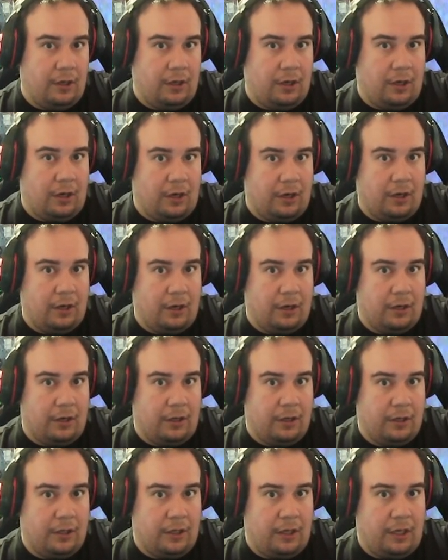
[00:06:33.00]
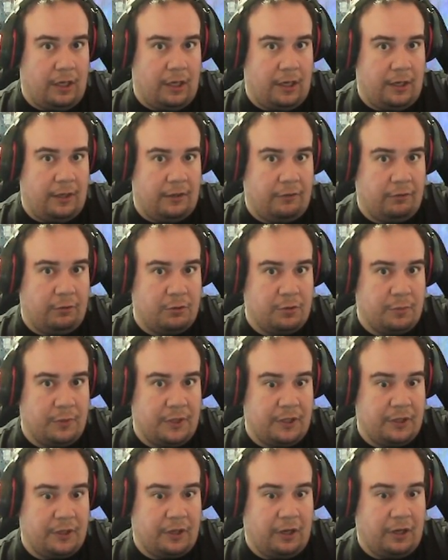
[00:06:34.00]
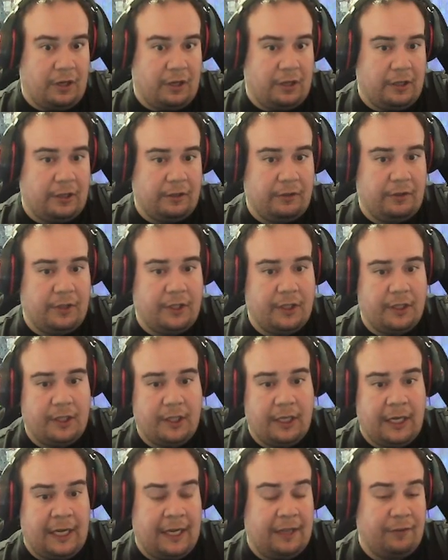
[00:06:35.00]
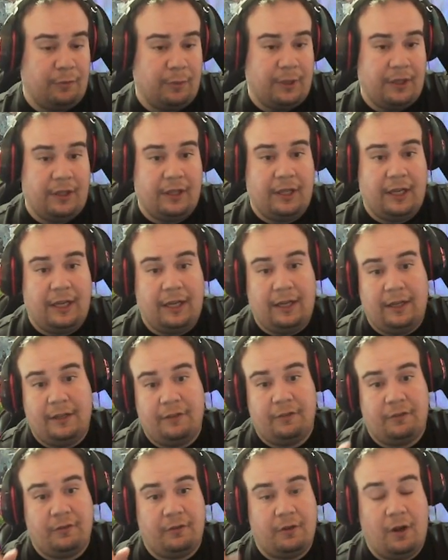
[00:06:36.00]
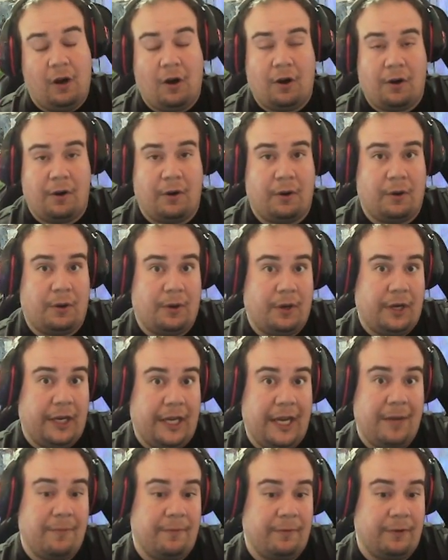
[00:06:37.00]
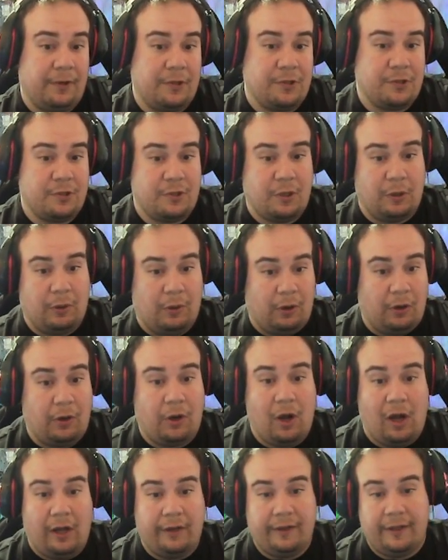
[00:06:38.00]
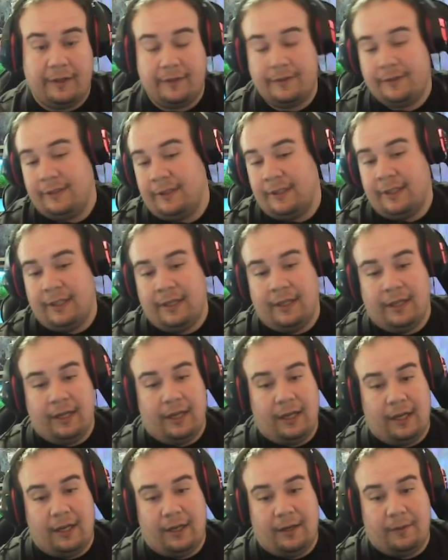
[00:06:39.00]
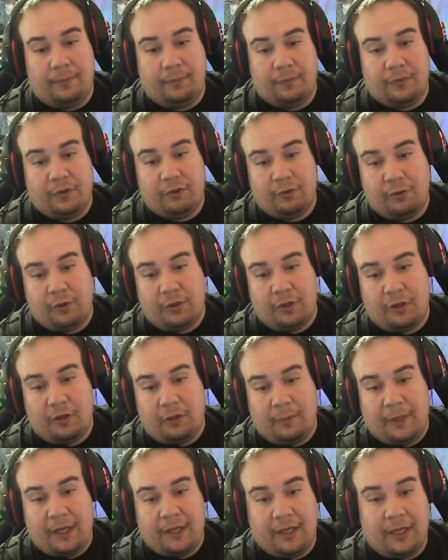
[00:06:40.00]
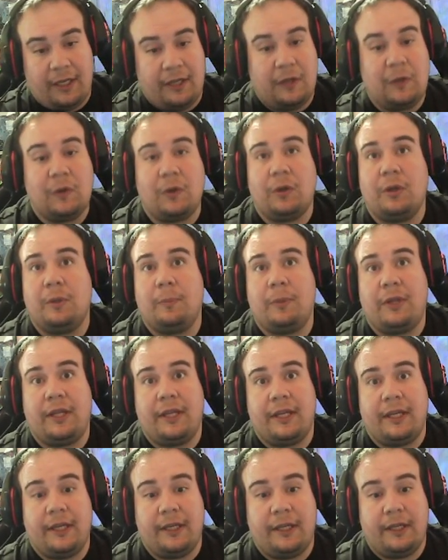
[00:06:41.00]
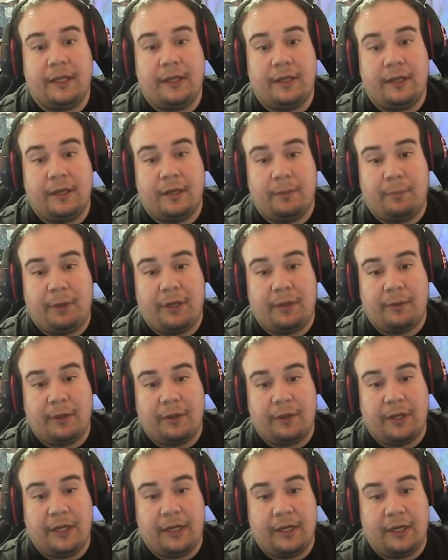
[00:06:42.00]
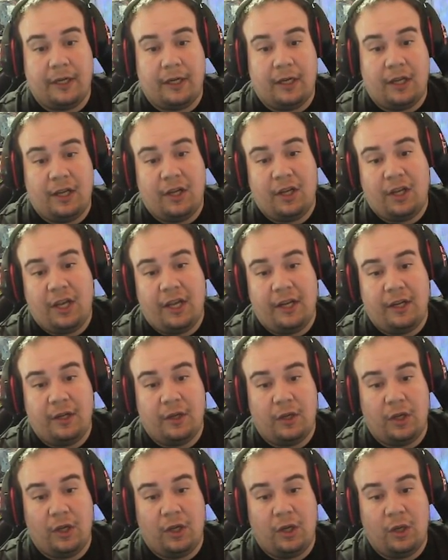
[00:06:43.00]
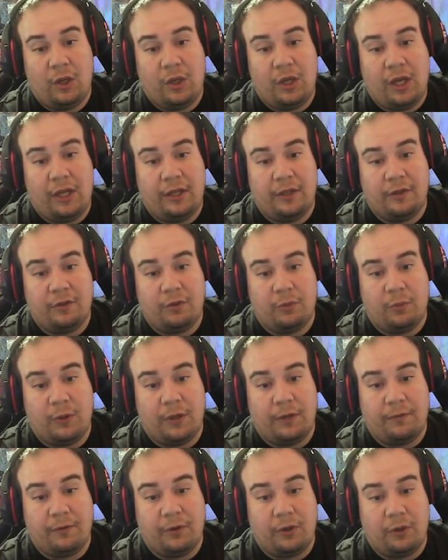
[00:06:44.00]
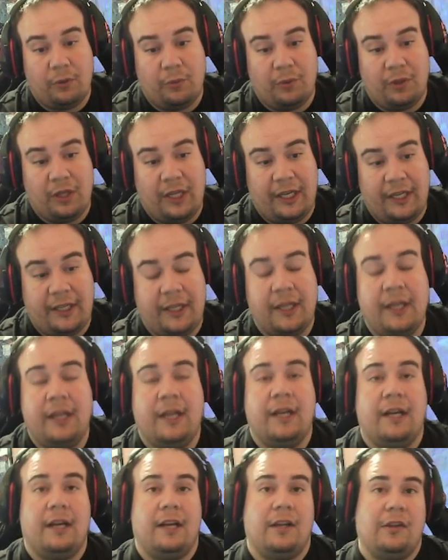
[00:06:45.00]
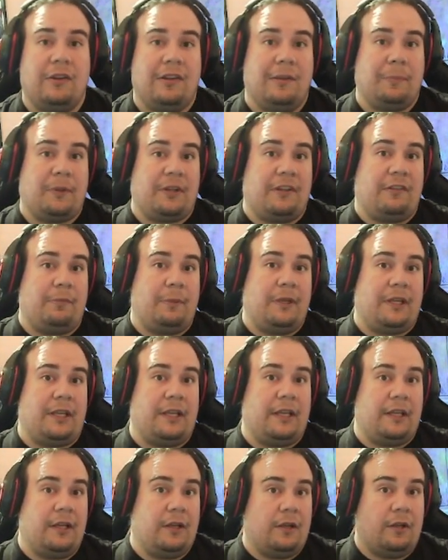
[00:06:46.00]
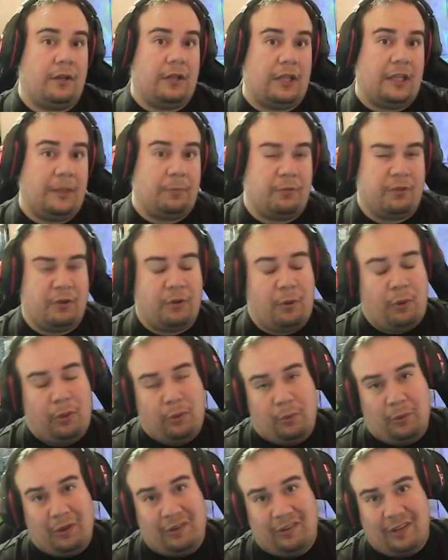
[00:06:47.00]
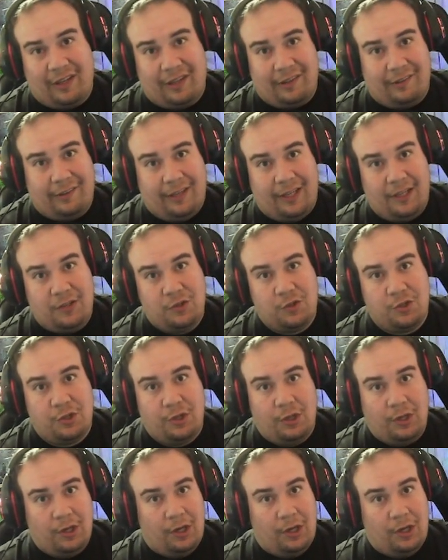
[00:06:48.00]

our social media card, as well as our game footage, so our content. So you're gonna go back and you're gonna play around and kind of cut into whatever you would like. Typically speaking, clips are 30 seconds each,